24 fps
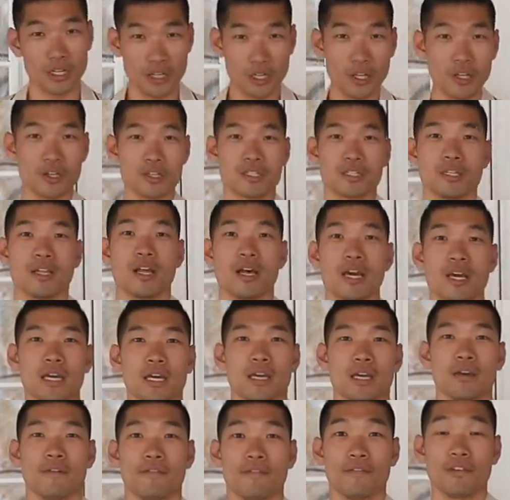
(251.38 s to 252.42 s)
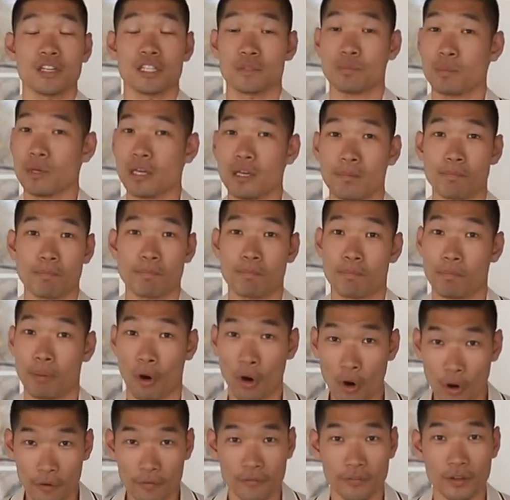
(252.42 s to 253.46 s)
it looks like. It fits me
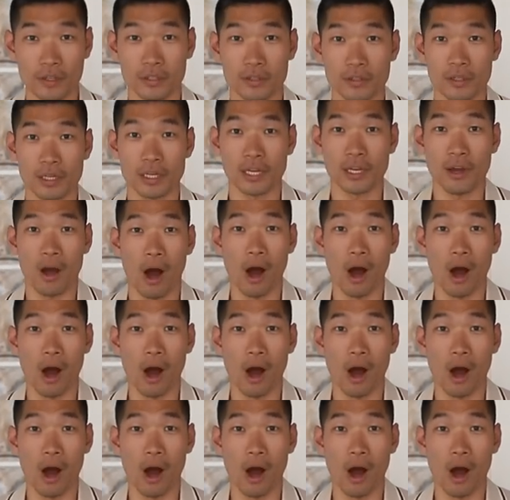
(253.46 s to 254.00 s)
perfectly